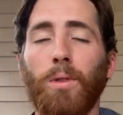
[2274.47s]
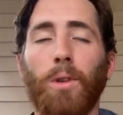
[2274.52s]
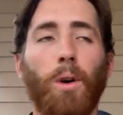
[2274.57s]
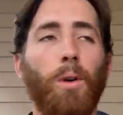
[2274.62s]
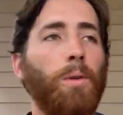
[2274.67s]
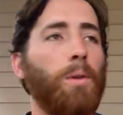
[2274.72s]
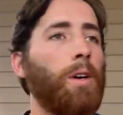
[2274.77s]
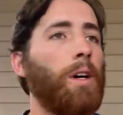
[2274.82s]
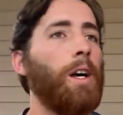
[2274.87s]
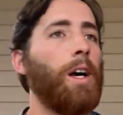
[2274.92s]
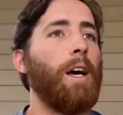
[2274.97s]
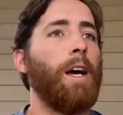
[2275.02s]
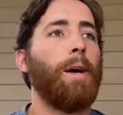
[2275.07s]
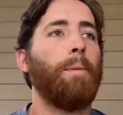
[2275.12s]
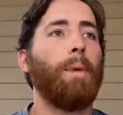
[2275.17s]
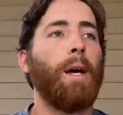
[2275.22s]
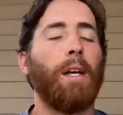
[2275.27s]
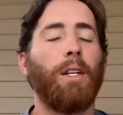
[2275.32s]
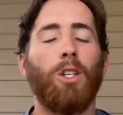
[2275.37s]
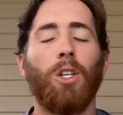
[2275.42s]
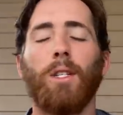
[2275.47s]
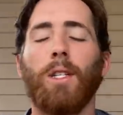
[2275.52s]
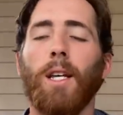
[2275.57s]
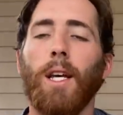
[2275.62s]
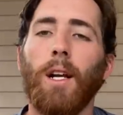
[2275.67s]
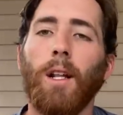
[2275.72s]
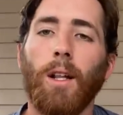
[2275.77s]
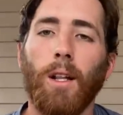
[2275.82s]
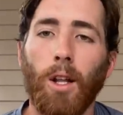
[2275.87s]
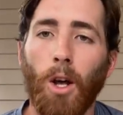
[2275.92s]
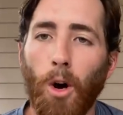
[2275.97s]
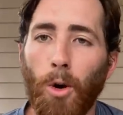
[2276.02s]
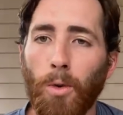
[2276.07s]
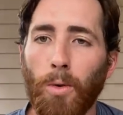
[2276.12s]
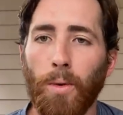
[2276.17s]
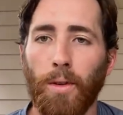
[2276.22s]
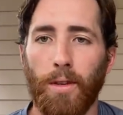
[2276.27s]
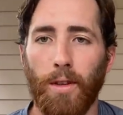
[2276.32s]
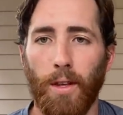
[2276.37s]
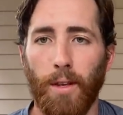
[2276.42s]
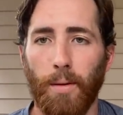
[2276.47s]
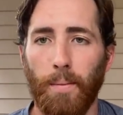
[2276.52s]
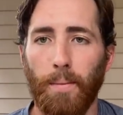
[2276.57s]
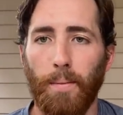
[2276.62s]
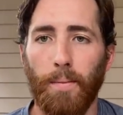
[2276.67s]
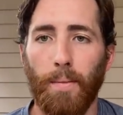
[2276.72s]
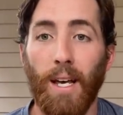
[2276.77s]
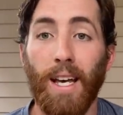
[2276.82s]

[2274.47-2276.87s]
Don't, man, just get alone with him